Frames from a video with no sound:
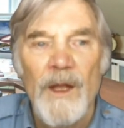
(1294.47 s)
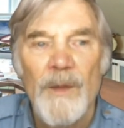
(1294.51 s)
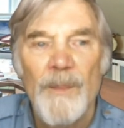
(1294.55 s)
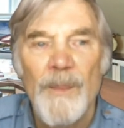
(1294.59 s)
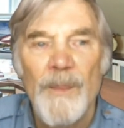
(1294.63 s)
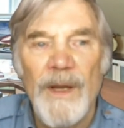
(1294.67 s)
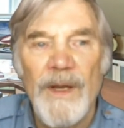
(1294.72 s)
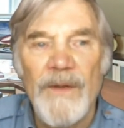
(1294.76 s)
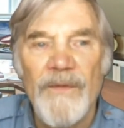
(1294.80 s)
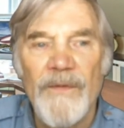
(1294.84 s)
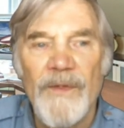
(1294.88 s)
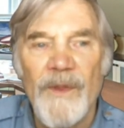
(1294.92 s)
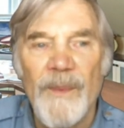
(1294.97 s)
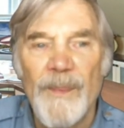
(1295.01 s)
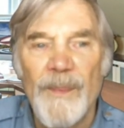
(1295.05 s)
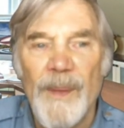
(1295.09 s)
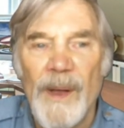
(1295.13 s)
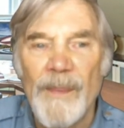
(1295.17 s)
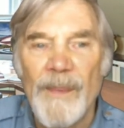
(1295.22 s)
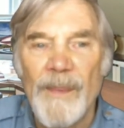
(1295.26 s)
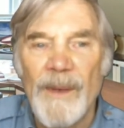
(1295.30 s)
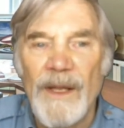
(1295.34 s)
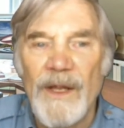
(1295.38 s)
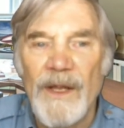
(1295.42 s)
But if the
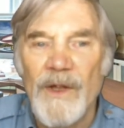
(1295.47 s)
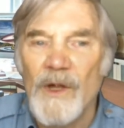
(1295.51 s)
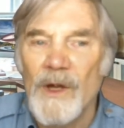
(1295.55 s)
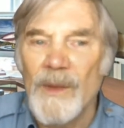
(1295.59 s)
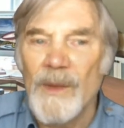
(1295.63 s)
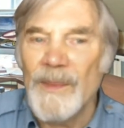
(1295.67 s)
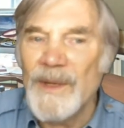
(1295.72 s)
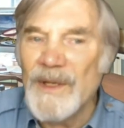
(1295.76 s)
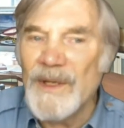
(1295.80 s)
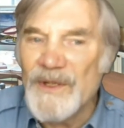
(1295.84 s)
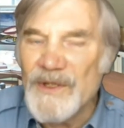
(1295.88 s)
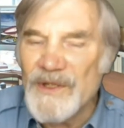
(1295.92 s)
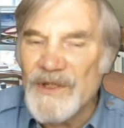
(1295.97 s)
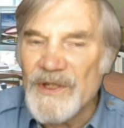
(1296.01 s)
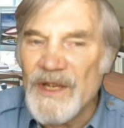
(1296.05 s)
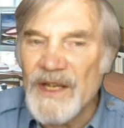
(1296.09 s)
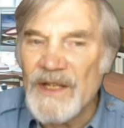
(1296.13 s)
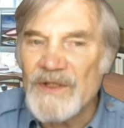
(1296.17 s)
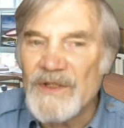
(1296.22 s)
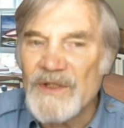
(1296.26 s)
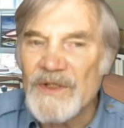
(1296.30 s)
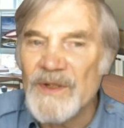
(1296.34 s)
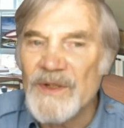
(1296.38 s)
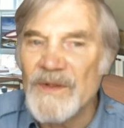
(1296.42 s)
public comments
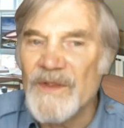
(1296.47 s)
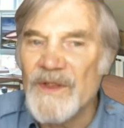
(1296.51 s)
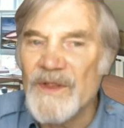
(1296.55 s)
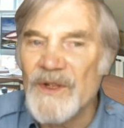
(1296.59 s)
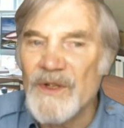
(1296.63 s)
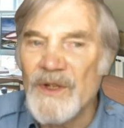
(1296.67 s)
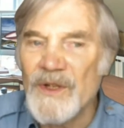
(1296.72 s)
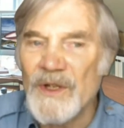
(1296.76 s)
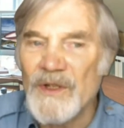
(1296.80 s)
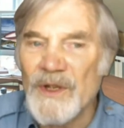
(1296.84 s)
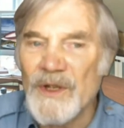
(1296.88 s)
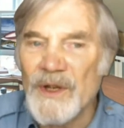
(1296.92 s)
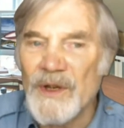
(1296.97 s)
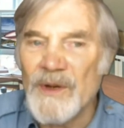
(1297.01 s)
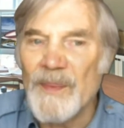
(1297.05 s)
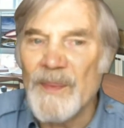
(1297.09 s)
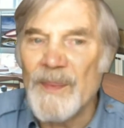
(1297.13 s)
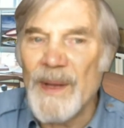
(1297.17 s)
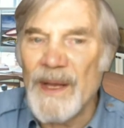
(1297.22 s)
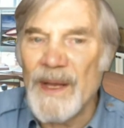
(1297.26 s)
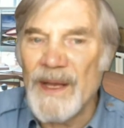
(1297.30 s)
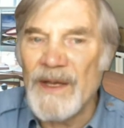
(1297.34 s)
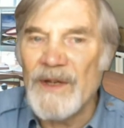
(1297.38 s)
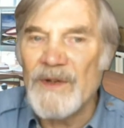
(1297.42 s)
section of the Noto
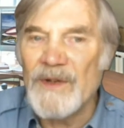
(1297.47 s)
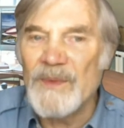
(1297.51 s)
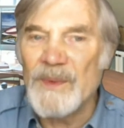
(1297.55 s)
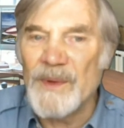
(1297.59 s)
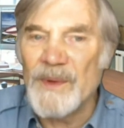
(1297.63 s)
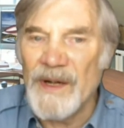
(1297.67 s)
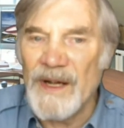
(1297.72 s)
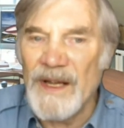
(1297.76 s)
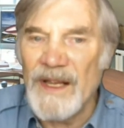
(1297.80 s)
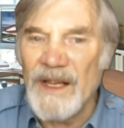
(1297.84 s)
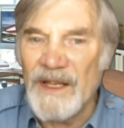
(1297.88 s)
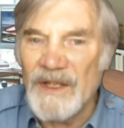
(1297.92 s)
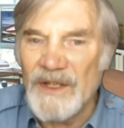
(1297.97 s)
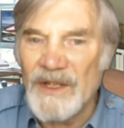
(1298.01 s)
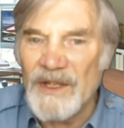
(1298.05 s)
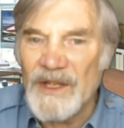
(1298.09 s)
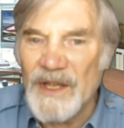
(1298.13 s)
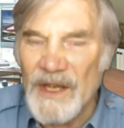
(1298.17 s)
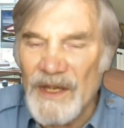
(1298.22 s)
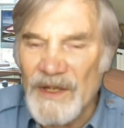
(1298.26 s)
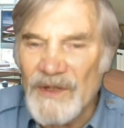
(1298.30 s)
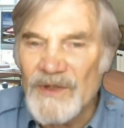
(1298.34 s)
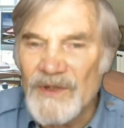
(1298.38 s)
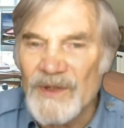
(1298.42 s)
page were any
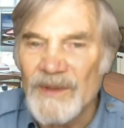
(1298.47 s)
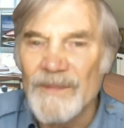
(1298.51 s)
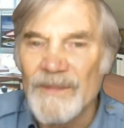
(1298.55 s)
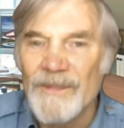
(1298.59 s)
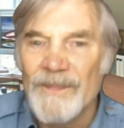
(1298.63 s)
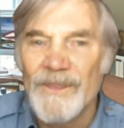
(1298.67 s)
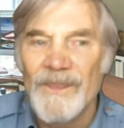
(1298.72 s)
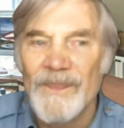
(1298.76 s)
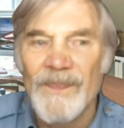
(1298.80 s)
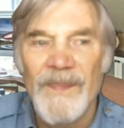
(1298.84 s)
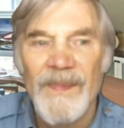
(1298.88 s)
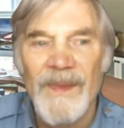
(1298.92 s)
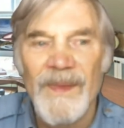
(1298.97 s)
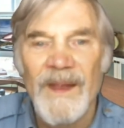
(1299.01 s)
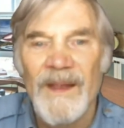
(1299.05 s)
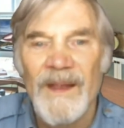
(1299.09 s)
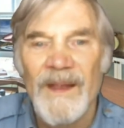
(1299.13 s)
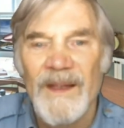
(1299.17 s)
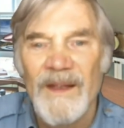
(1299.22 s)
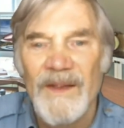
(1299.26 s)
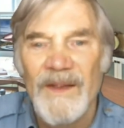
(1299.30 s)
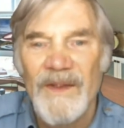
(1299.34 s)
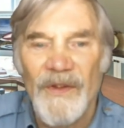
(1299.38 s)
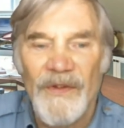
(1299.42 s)
indication,
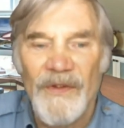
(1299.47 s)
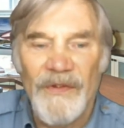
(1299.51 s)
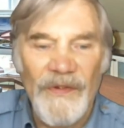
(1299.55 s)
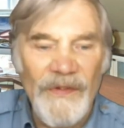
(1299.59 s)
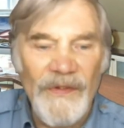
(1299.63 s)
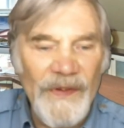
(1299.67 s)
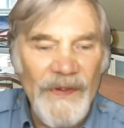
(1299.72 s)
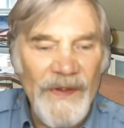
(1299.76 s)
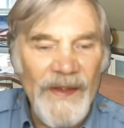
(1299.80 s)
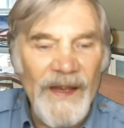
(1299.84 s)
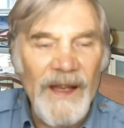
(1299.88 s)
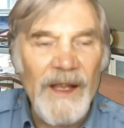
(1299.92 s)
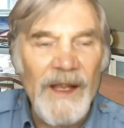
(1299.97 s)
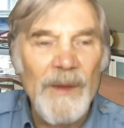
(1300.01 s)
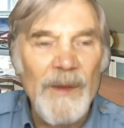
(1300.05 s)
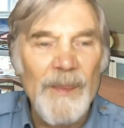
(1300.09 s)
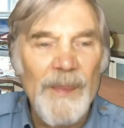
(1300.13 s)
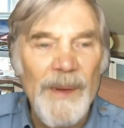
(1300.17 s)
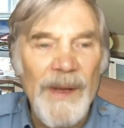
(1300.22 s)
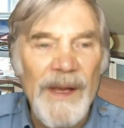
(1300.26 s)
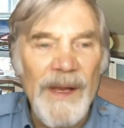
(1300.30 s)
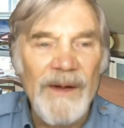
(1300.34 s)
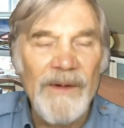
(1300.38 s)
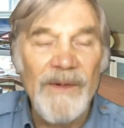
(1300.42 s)
the Sicilian
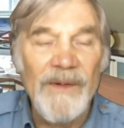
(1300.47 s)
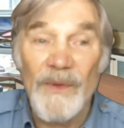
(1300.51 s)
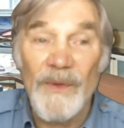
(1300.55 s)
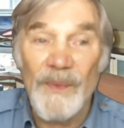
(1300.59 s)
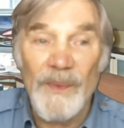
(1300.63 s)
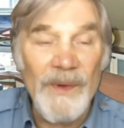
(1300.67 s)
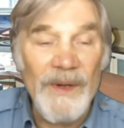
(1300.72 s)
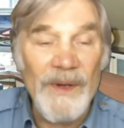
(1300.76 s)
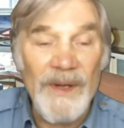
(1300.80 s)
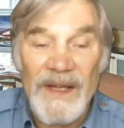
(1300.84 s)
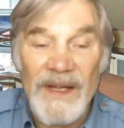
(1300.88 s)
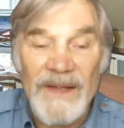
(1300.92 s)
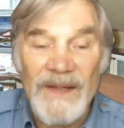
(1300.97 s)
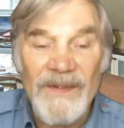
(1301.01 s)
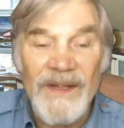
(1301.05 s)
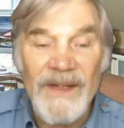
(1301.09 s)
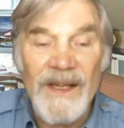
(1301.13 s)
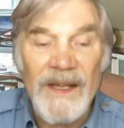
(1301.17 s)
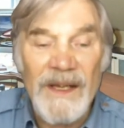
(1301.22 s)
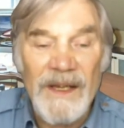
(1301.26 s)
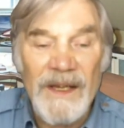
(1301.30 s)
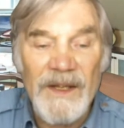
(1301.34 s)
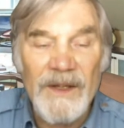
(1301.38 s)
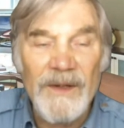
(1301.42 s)
parents weren't having
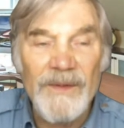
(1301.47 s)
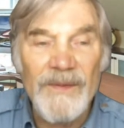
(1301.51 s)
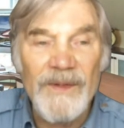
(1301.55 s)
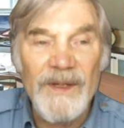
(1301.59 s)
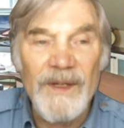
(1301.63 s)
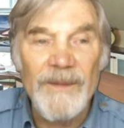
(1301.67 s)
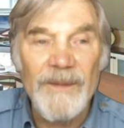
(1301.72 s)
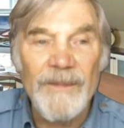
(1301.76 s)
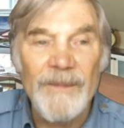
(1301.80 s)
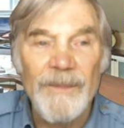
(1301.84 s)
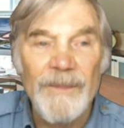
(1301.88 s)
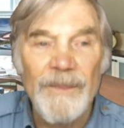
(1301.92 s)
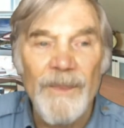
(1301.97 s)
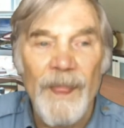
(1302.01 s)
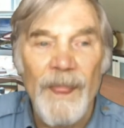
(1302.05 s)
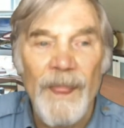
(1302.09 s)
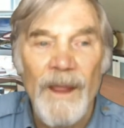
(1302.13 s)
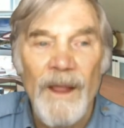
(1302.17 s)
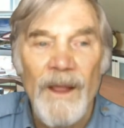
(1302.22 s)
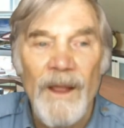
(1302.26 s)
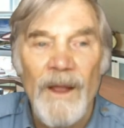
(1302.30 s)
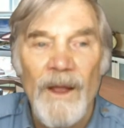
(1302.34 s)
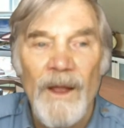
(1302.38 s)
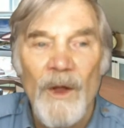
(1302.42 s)
any of it.
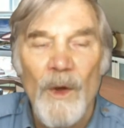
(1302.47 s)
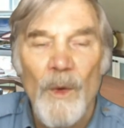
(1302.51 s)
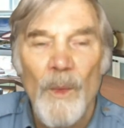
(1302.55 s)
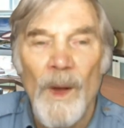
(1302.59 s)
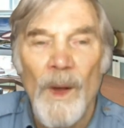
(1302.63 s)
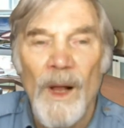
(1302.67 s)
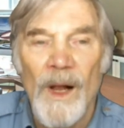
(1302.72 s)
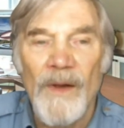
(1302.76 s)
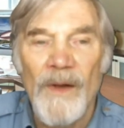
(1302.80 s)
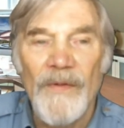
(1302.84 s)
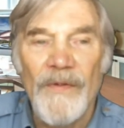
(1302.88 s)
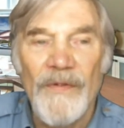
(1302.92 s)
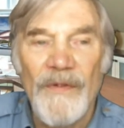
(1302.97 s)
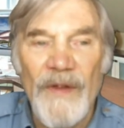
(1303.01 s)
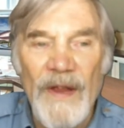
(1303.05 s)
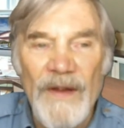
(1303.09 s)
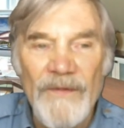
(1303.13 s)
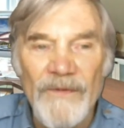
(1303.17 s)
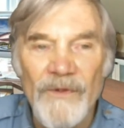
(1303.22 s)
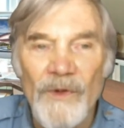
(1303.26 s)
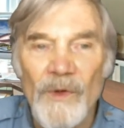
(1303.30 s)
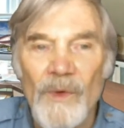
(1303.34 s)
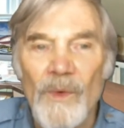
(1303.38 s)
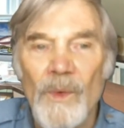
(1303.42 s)
While
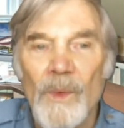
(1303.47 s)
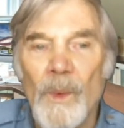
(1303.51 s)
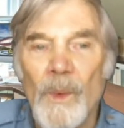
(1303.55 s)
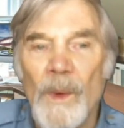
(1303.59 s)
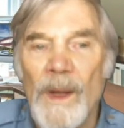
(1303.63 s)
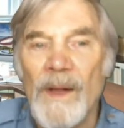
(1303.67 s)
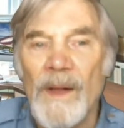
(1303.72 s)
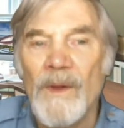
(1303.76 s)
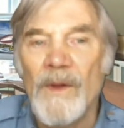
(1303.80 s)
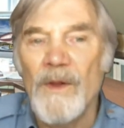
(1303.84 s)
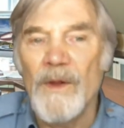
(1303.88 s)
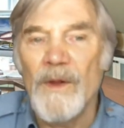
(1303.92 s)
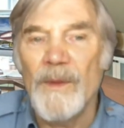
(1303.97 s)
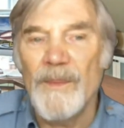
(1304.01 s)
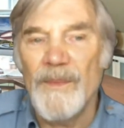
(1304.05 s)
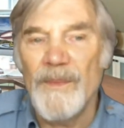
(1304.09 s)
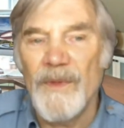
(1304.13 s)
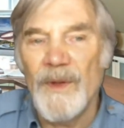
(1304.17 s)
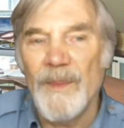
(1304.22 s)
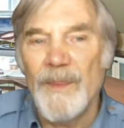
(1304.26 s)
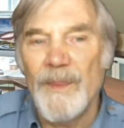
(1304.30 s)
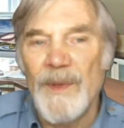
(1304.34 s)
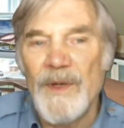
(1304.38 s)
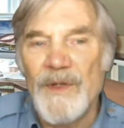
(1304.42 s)
several welcomed
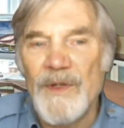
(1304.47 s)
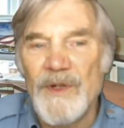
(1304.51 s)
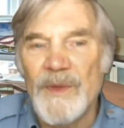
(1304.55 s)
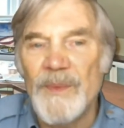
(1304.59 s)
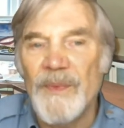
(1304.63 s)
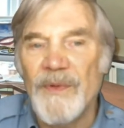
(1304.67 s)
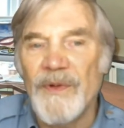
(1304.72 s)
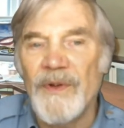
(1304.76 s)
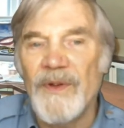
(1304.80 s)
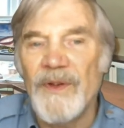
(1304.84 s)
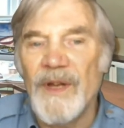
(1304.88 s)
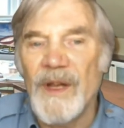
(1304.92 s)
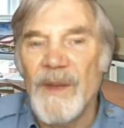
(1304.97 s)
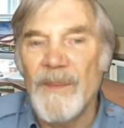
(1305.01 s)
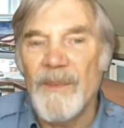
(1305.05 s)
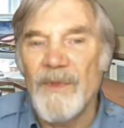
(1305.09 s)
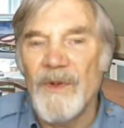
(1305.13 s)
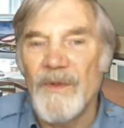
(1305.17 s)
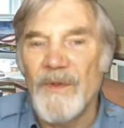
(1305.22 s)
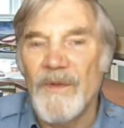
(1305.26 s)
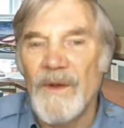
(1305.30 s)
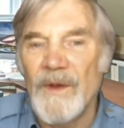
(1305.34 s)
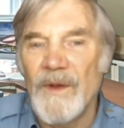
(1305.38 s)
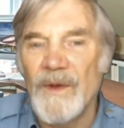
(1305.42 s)
the bishop's attempt
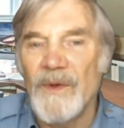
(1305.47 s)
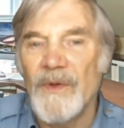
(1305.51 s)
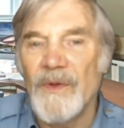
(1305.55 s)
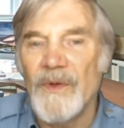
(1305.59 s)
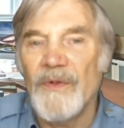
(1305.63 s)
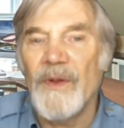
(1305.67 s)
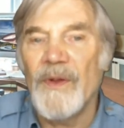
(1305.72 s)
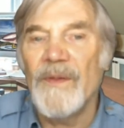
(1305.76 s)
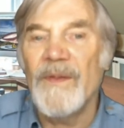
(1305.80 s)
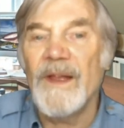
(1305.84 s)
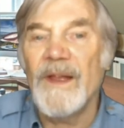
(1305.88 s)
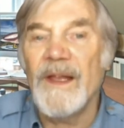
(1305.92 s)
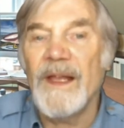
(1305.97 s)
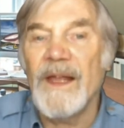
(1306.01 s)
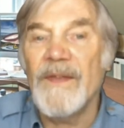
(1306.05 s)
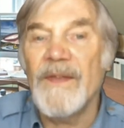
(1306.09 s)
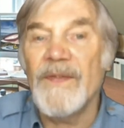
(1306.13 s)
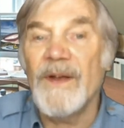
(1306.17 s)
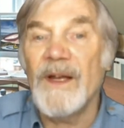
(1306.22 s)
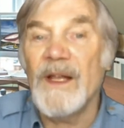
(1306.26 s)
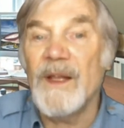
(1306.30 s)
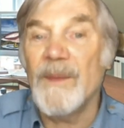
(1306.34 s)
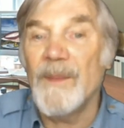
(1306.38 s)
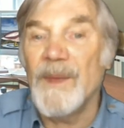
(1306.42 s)
to focus on the
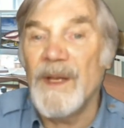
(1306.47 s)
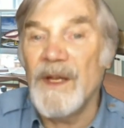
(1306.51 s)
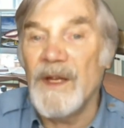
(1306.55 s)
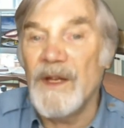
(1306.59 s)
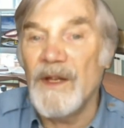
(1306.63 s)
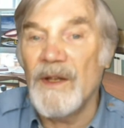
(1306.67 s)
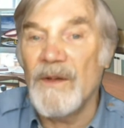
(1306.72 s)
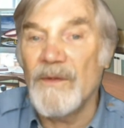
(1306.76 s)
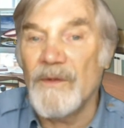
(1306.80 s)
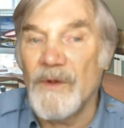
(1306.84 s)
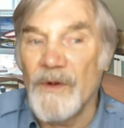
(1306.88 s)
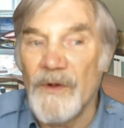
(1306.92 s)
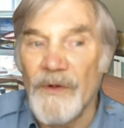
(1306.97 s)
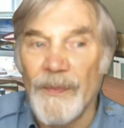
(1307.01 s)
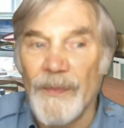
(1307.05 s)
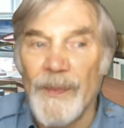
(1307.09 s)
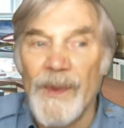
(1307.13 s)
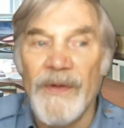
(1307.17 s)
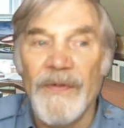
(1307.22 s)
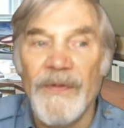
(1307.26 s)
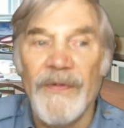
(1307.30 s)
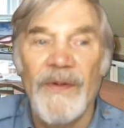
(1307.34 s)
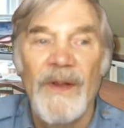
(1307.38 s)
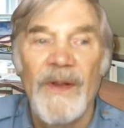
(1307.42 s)
Catholic meaning of
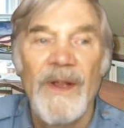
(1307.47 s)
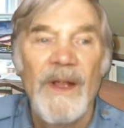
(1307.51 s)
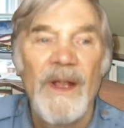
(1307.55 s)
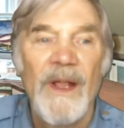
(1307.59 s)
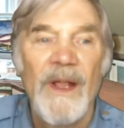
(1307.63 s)
Christmas,